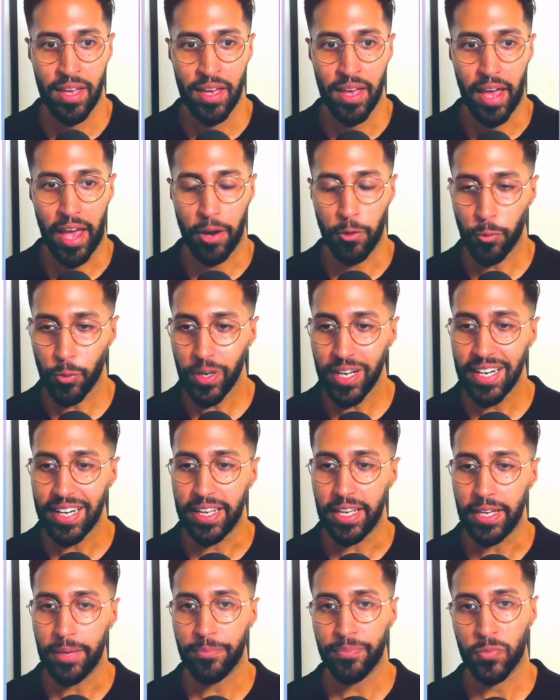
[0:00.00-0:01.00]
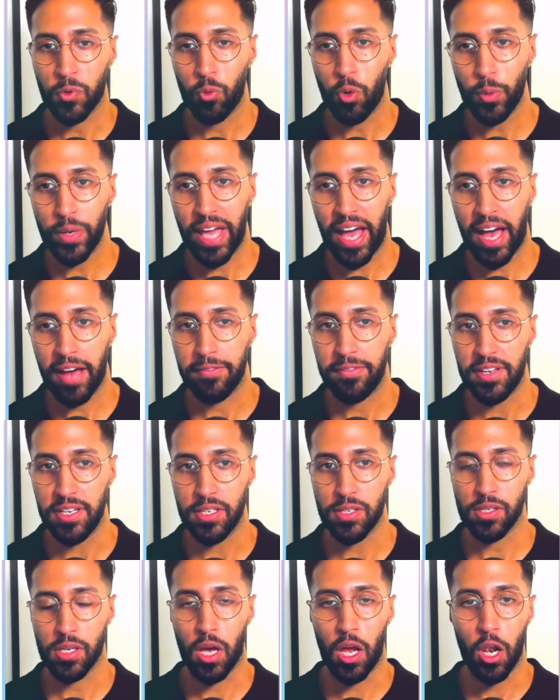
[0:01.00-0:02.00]
And really, what we have
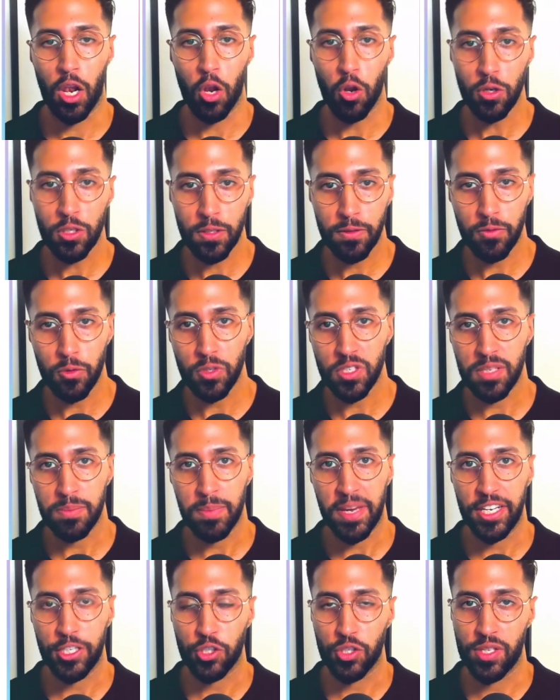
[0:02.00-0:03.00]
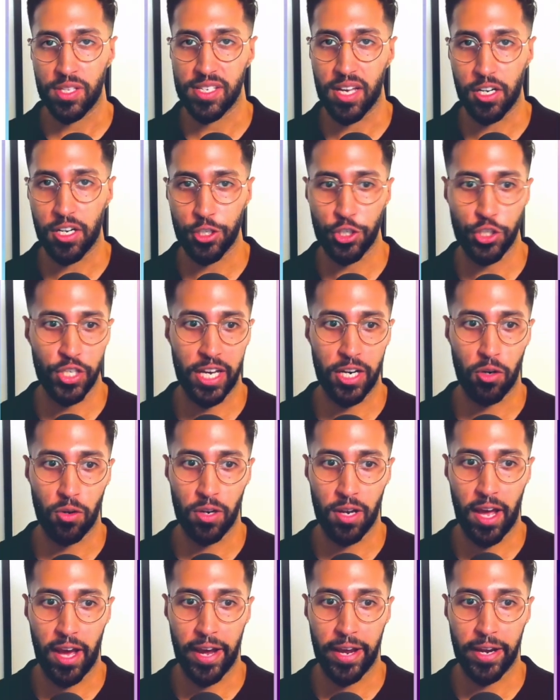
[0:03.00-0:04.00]
is a lot of automations that are shared
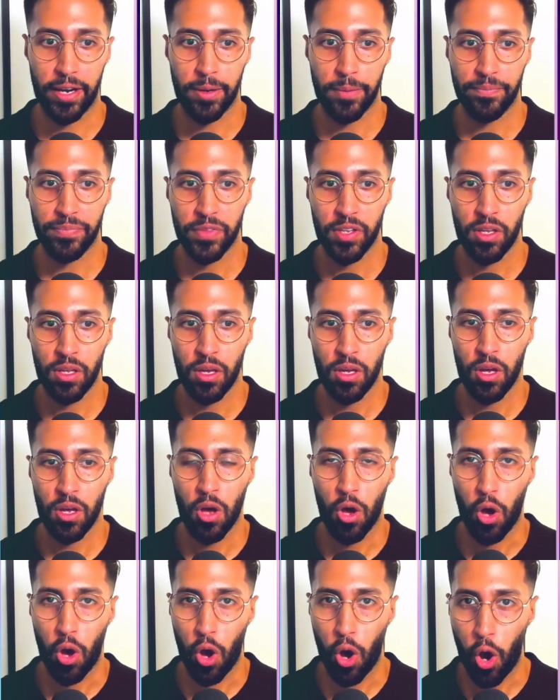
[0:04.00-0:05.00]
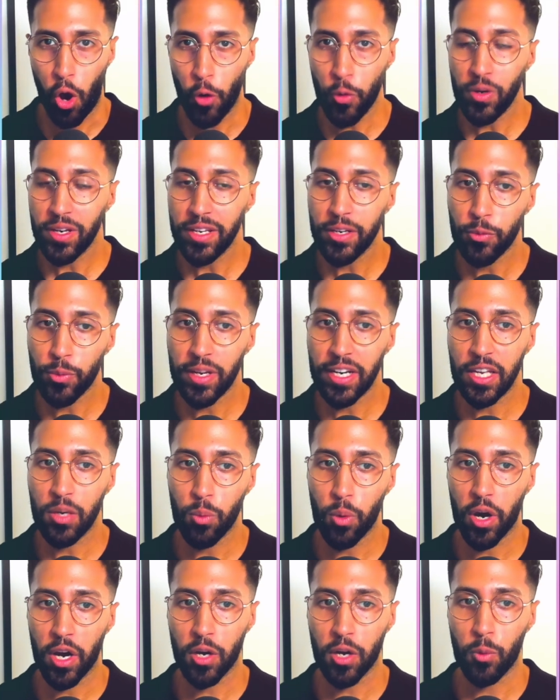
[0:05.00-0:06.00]
online only really
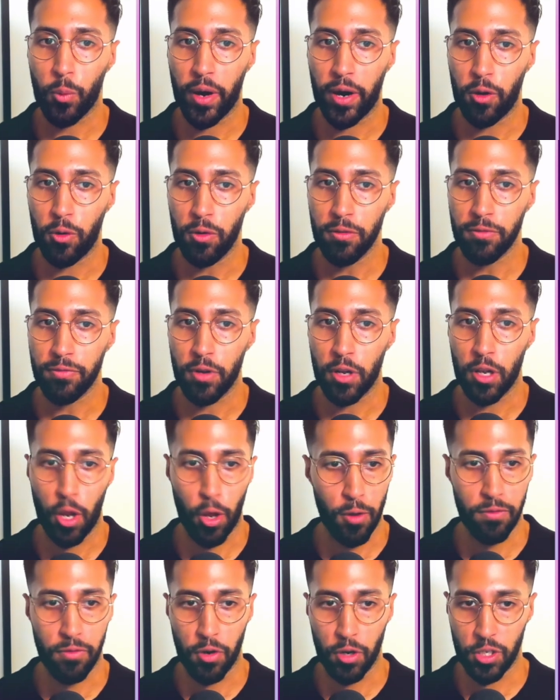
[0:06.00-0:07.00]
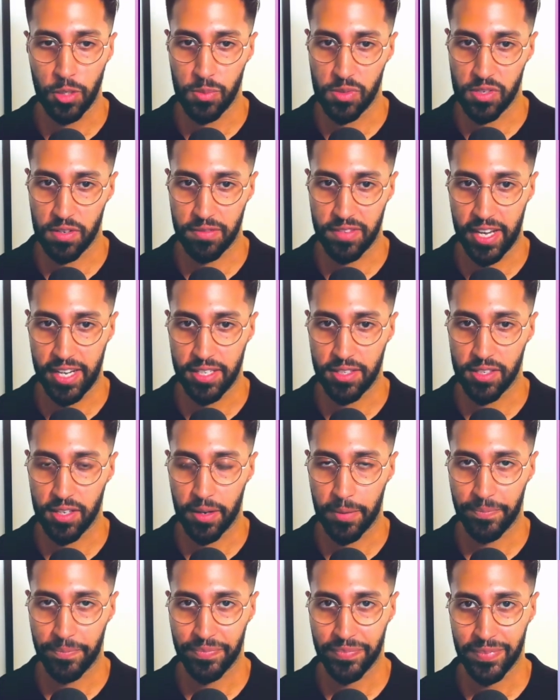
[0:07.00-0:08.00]
work well for low volumes of
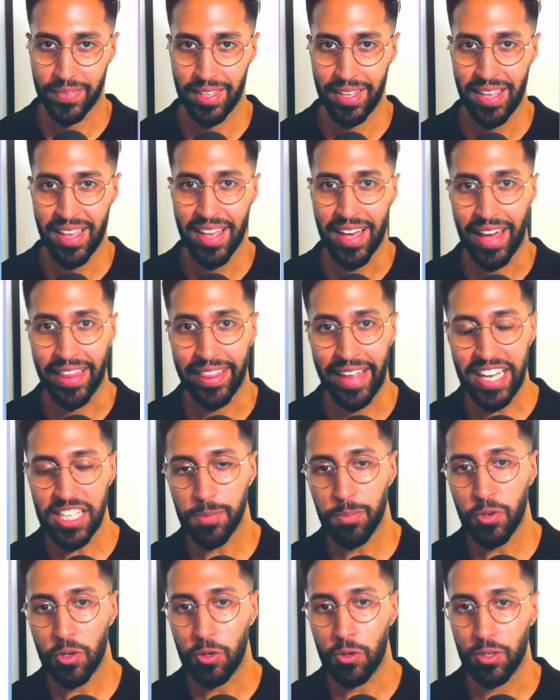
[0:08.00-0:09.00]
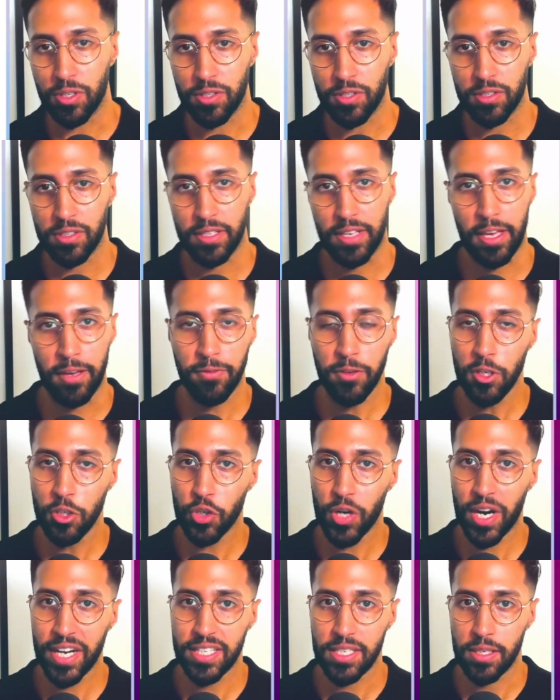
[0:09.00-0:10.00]
data. And that's because if you
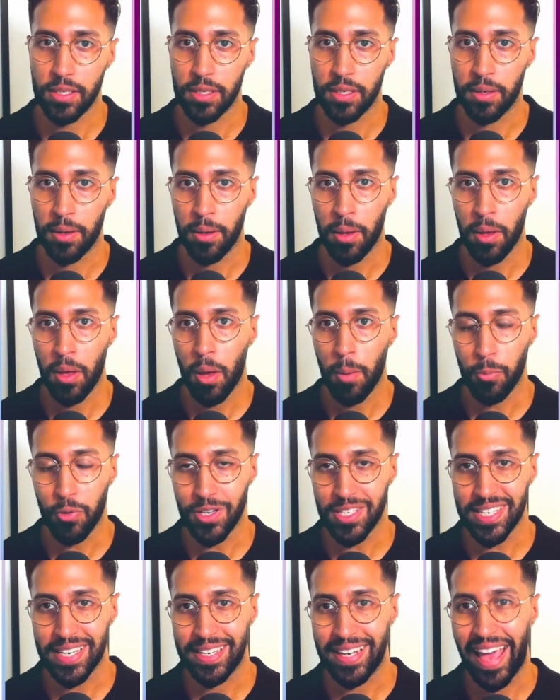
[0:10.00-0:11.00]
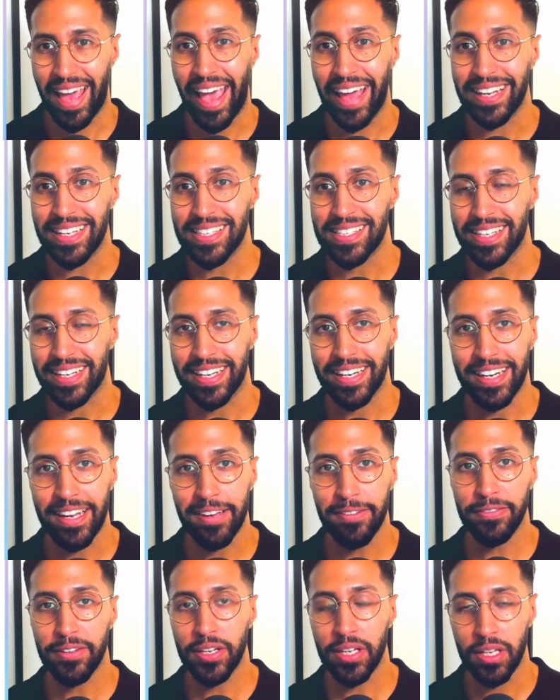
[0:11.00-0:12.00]
try to put in any
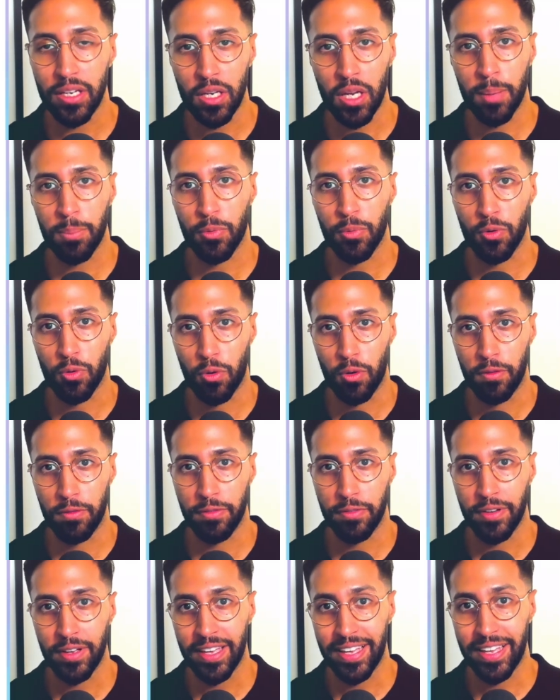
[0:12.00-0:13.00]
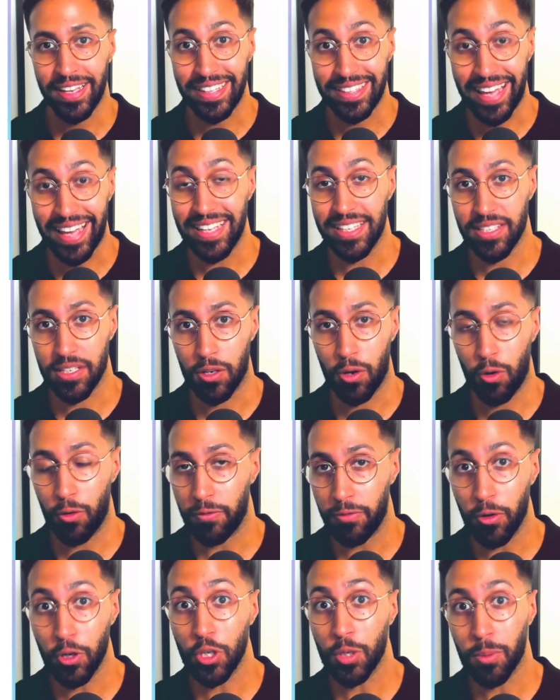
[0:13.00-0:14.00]
significant number of data or
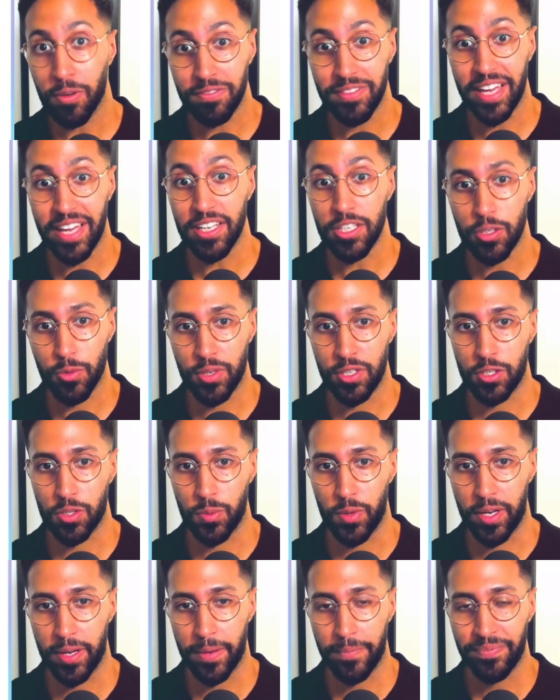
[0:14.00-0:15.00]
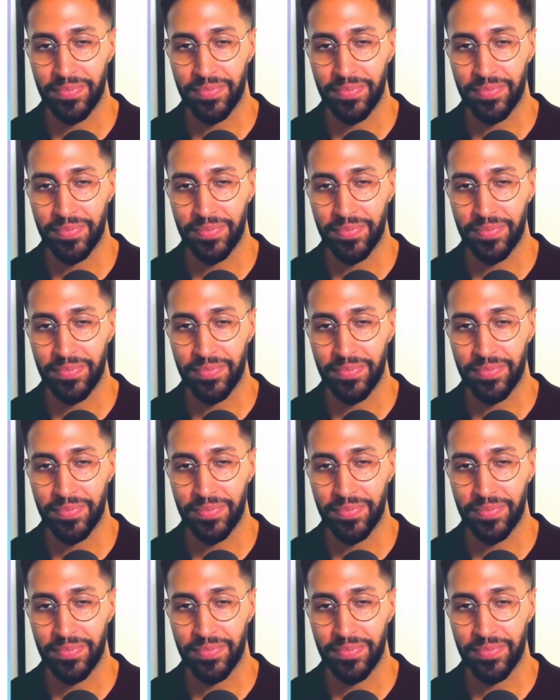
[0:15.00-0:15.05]
volume of data into it,